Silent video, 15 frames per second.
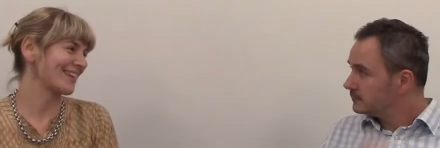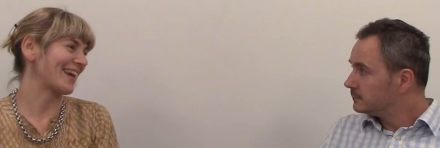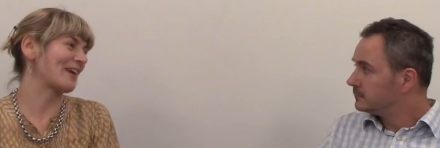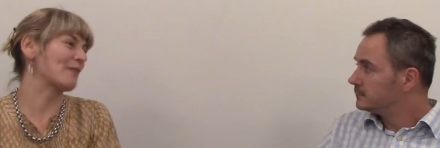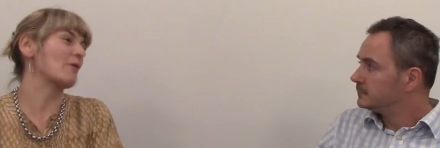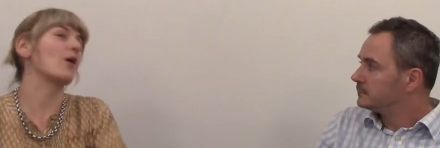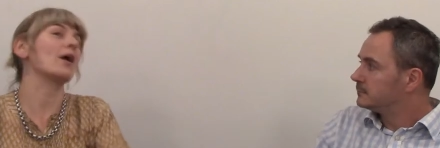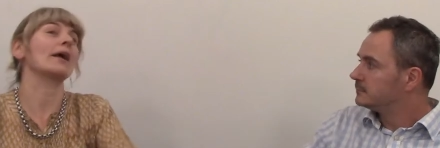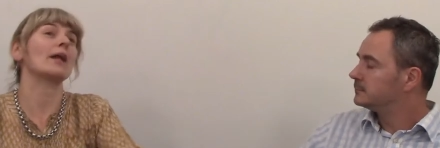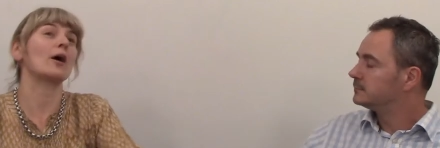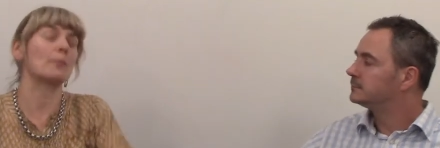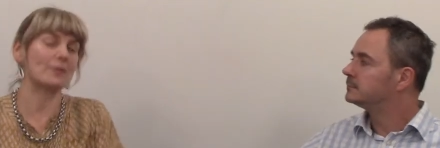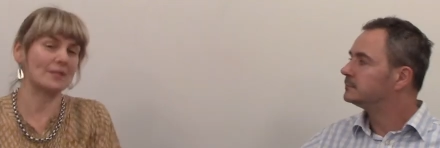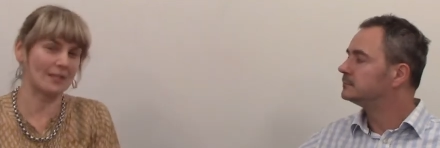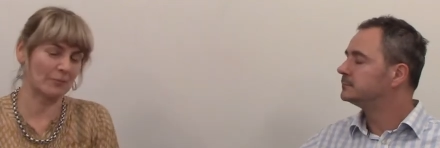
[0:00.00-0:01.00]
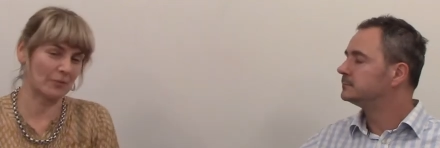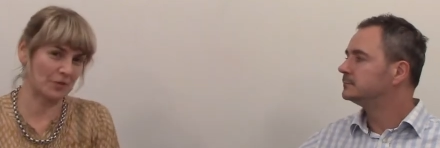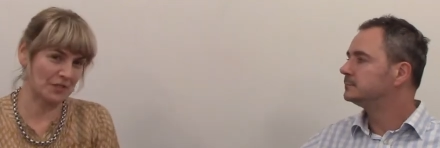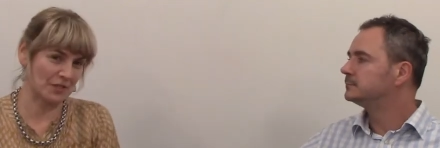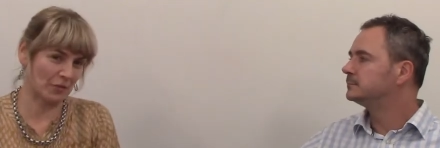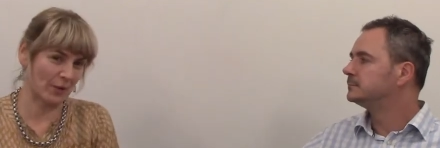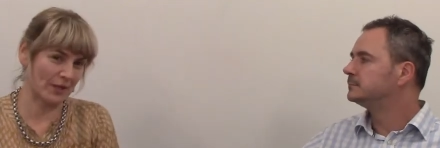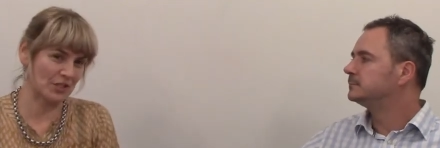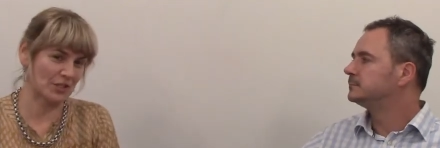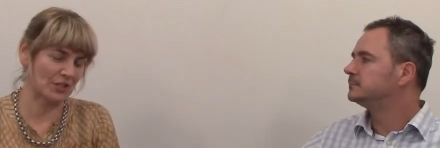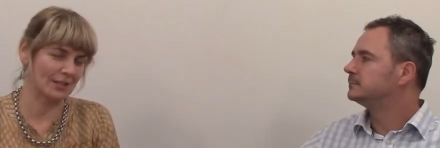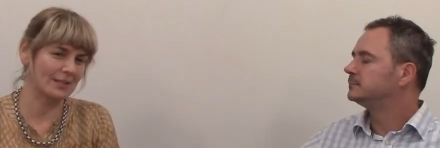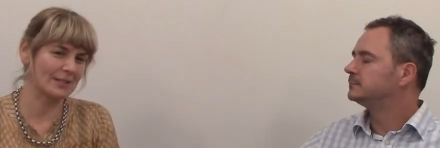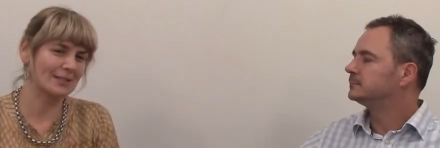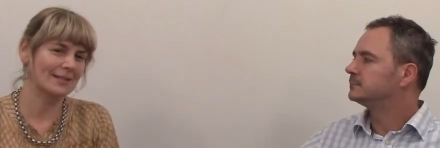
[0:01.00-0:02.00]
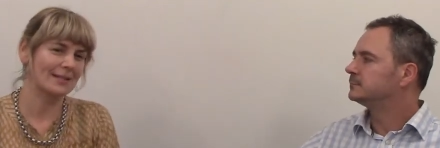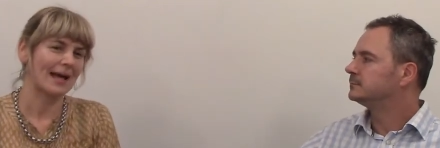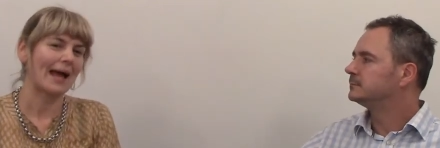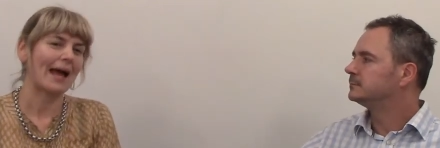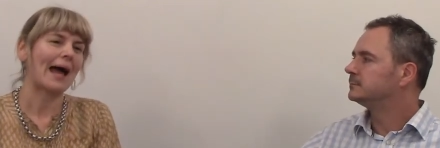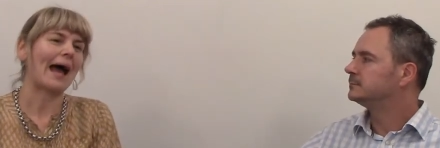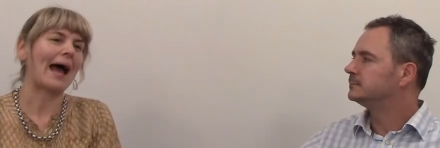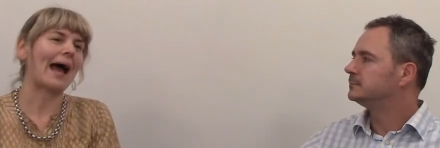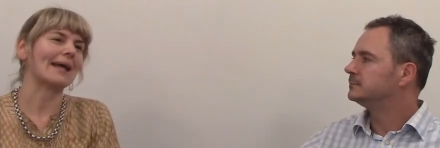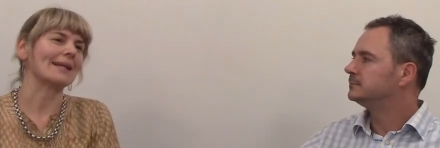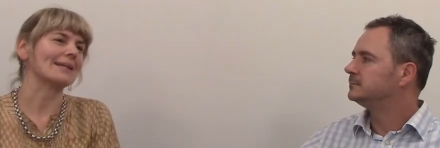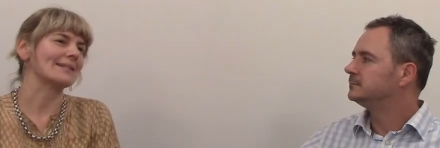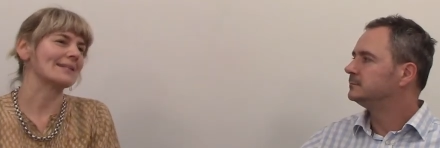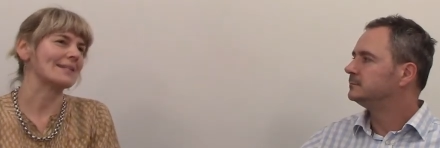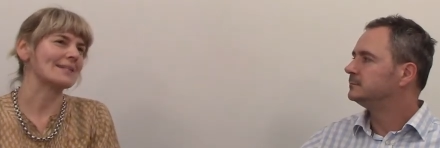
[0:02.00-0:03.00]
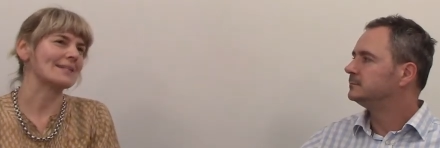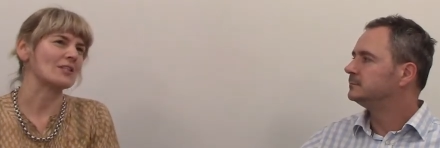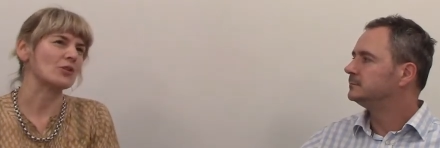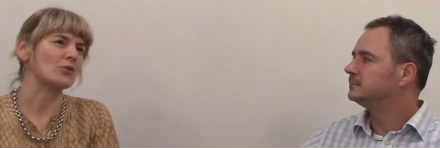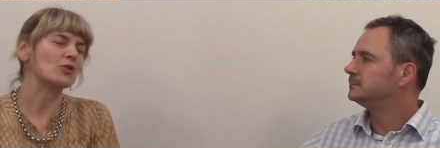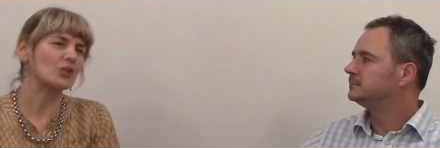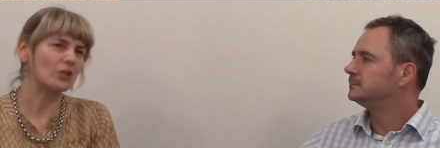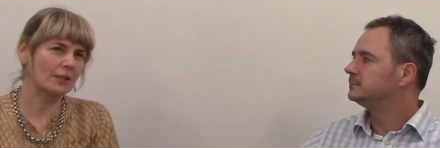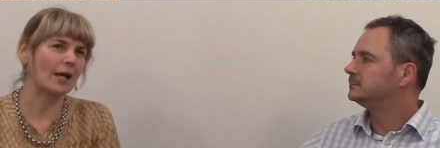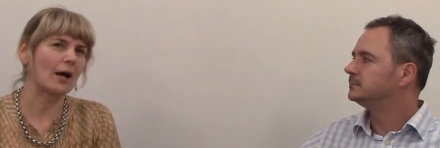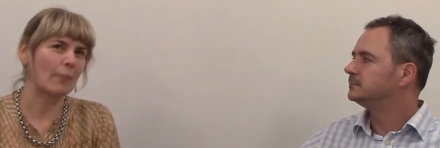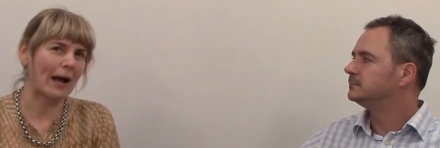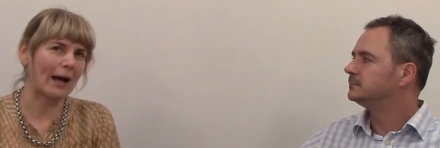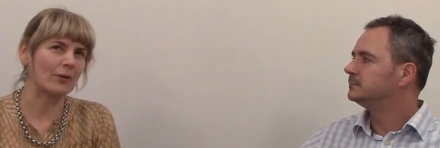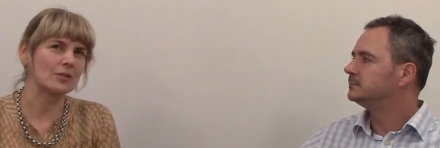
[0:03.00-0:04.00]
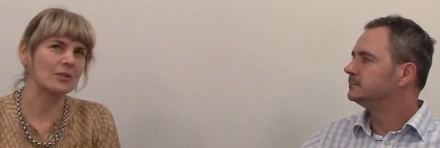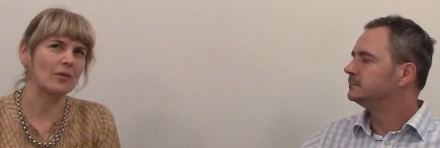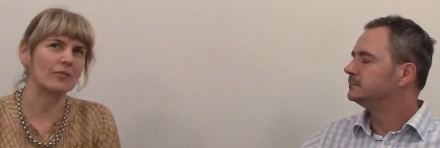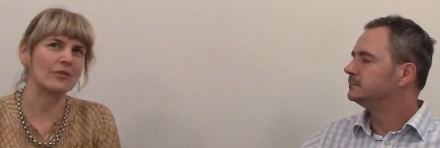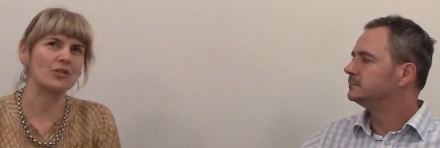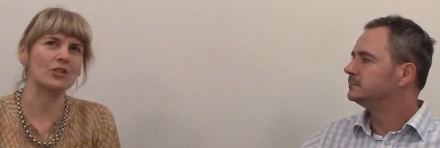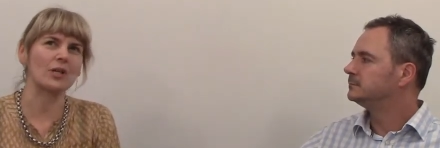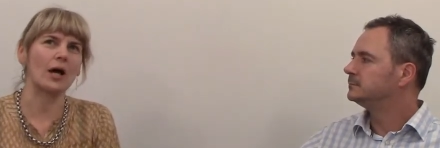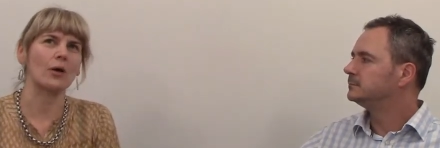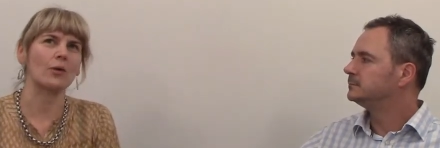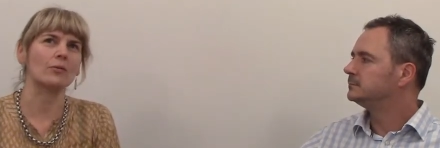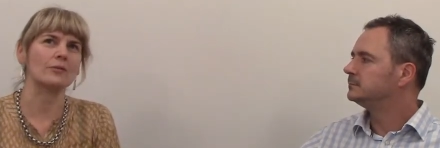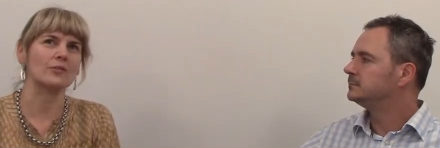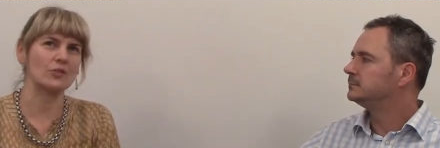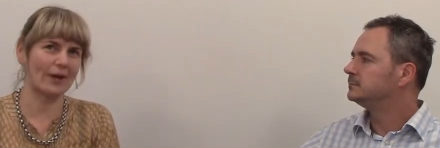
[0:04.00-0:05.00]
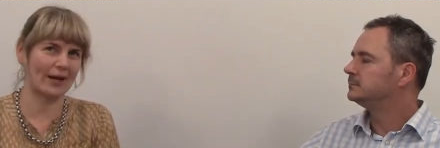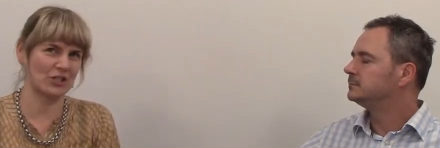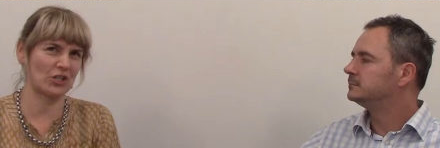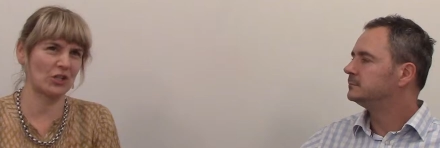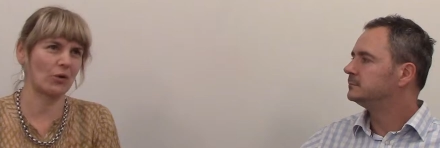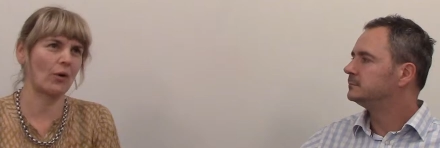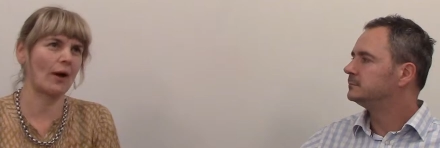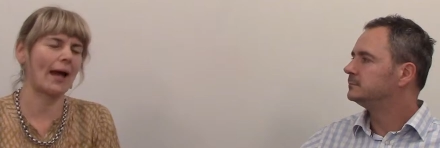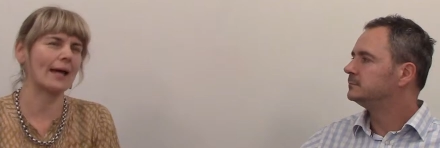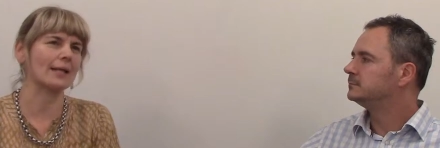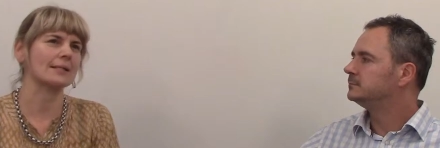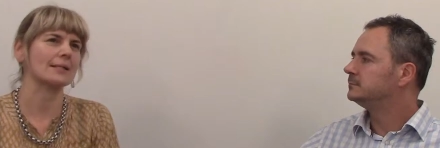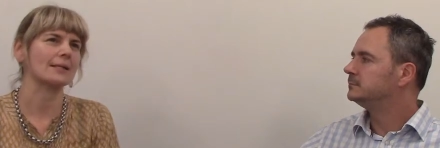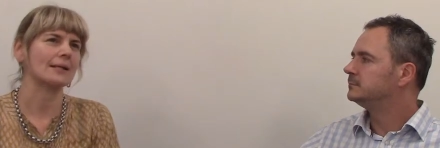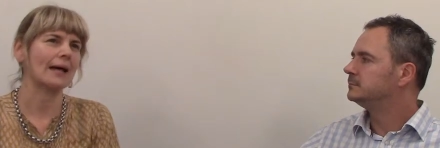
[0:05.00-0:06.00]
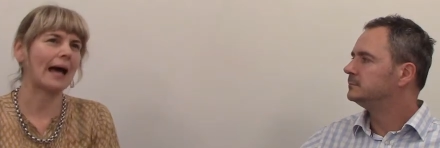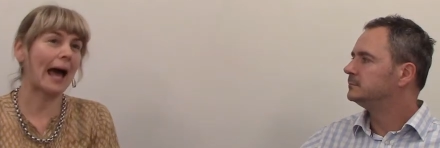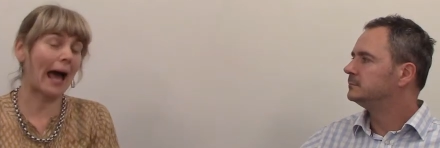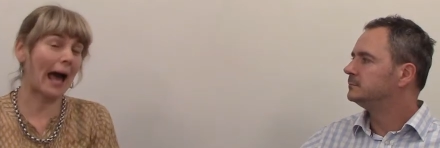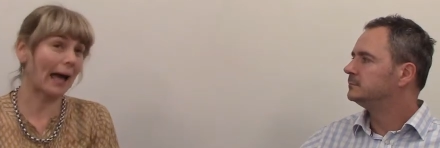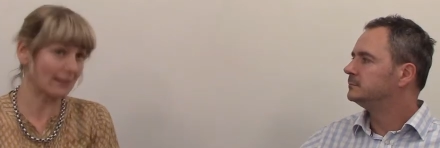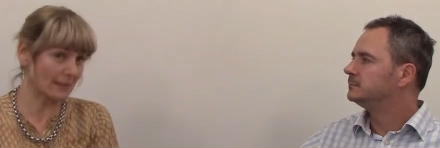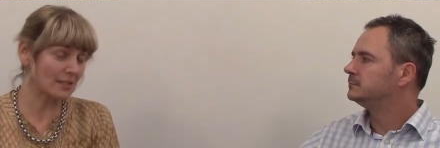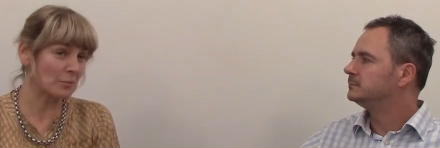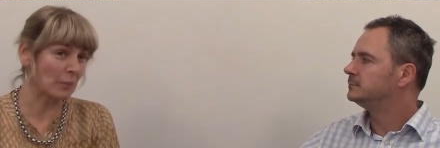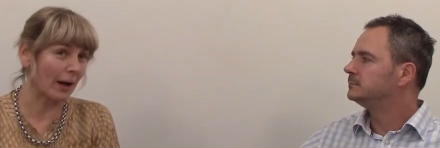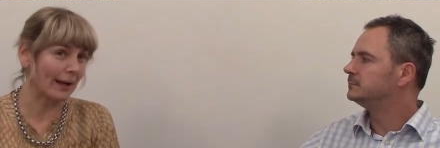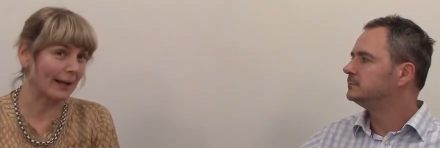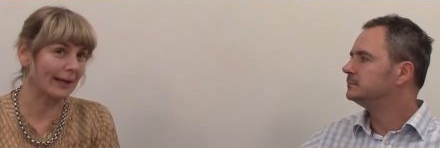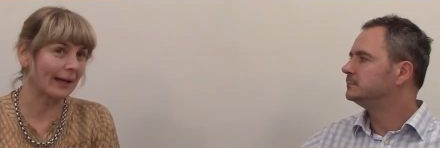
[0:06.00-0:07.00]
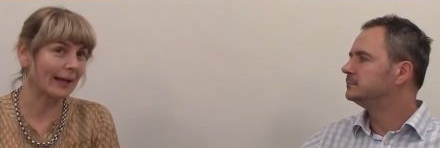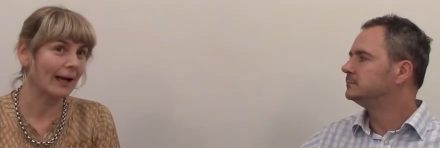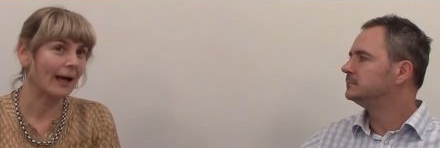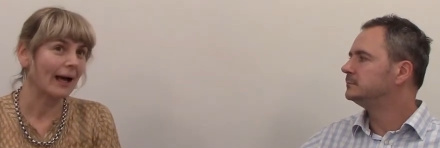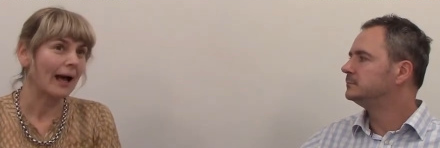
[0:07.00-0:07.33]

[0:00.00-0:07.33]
Speaker 1: It, it opens up lots of questions, and it is, you should come out of the show scratching your head and smiling,